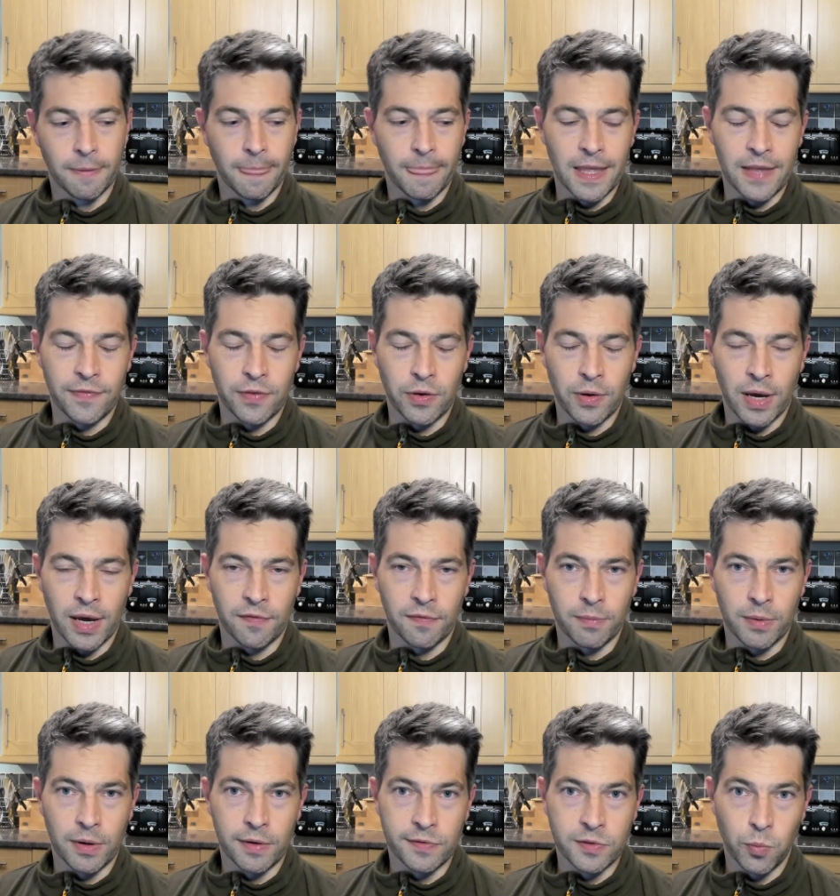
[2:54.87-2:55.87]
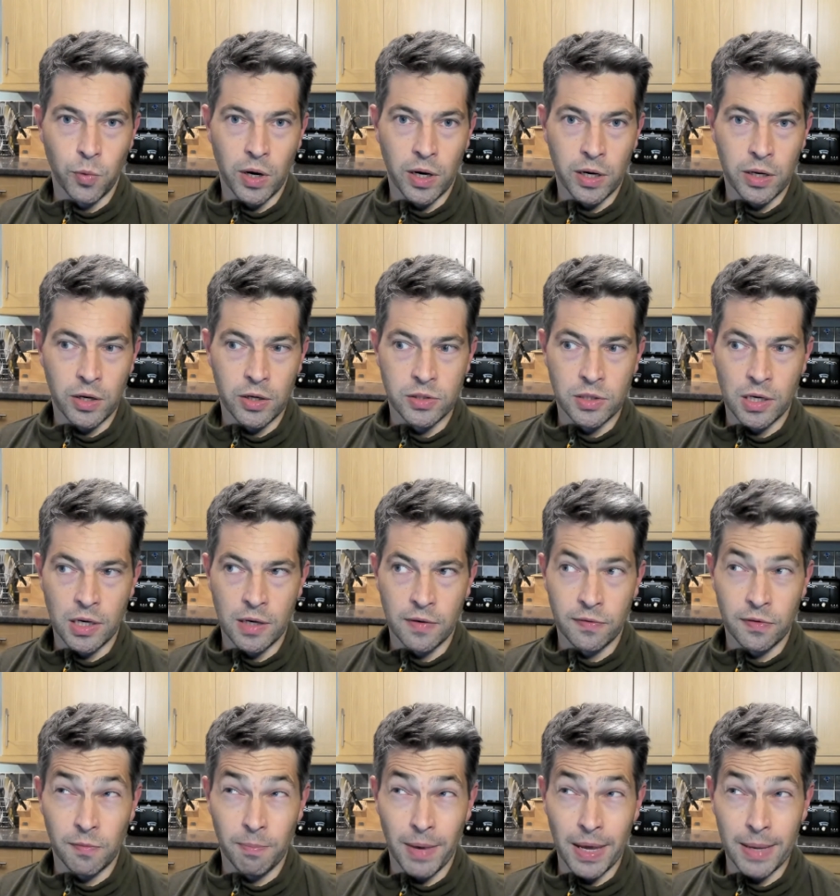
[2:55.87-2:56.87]
If you have moved some workloads over,
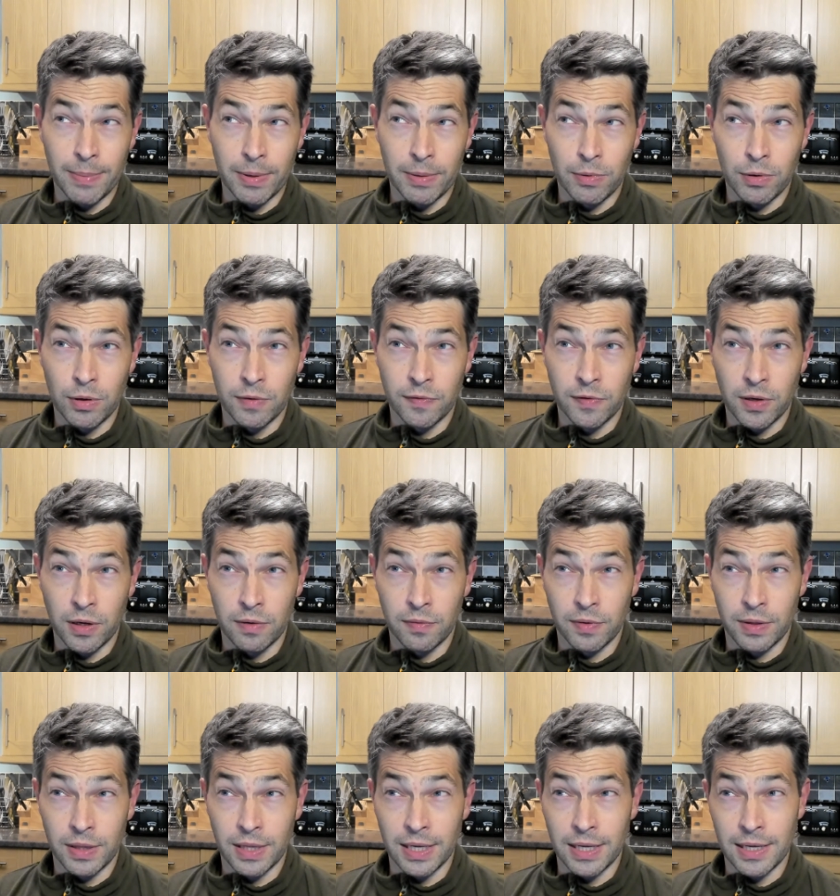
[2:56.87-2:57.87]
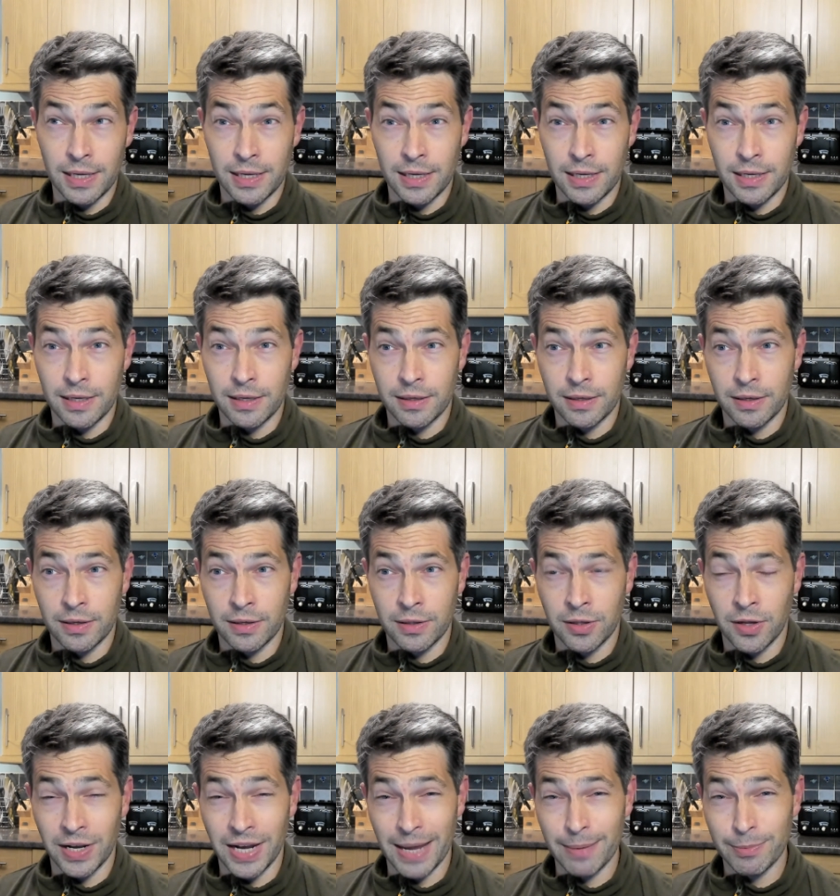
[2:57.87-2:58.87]
you've maybe moved over the
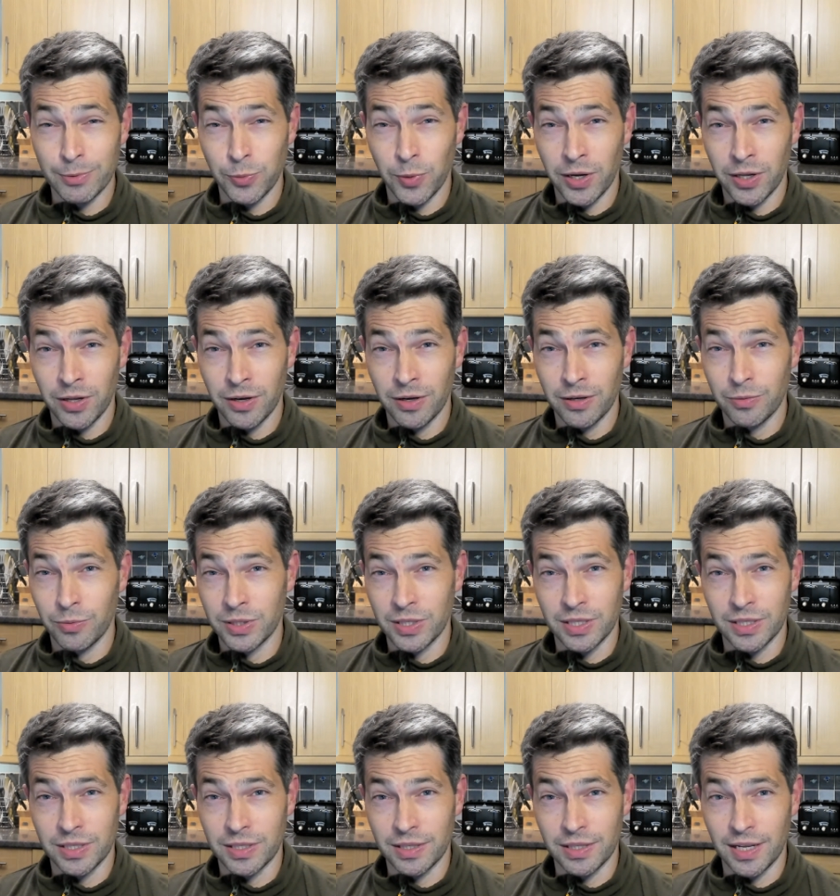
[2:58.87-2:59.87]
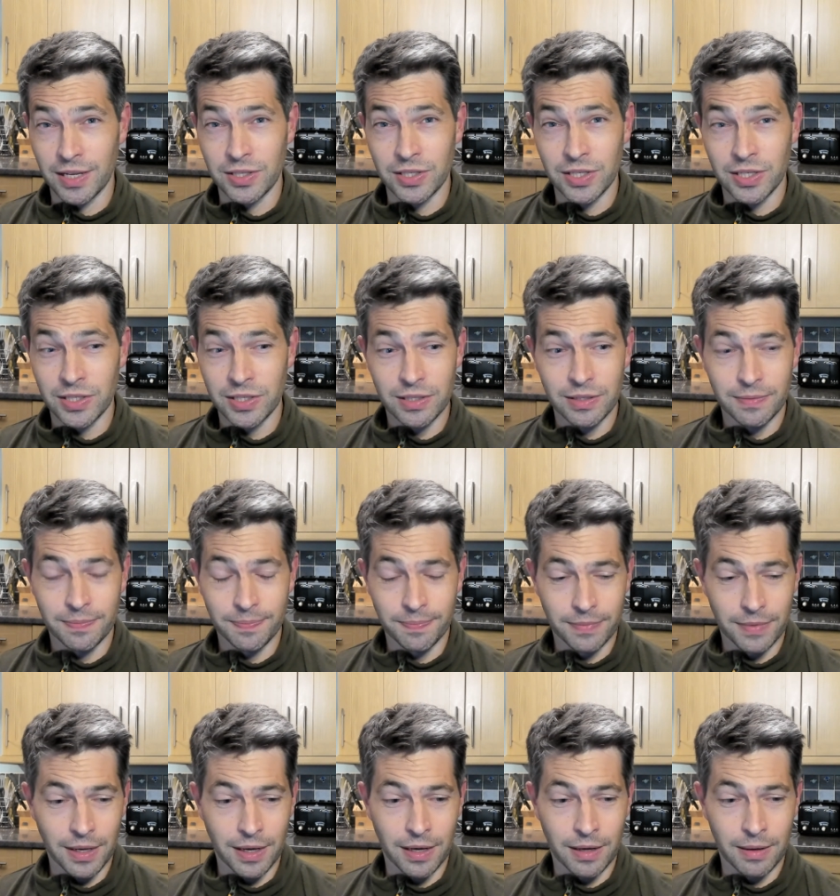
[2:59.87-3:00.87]
client apps workload, which is the easiest
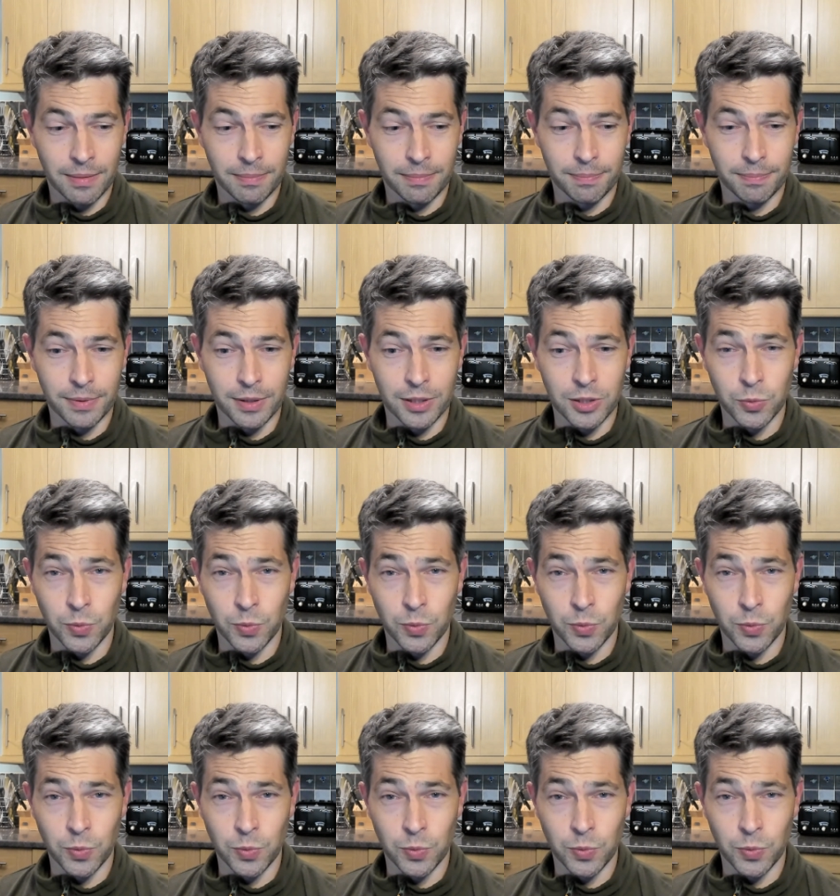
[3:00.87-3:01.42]
um, because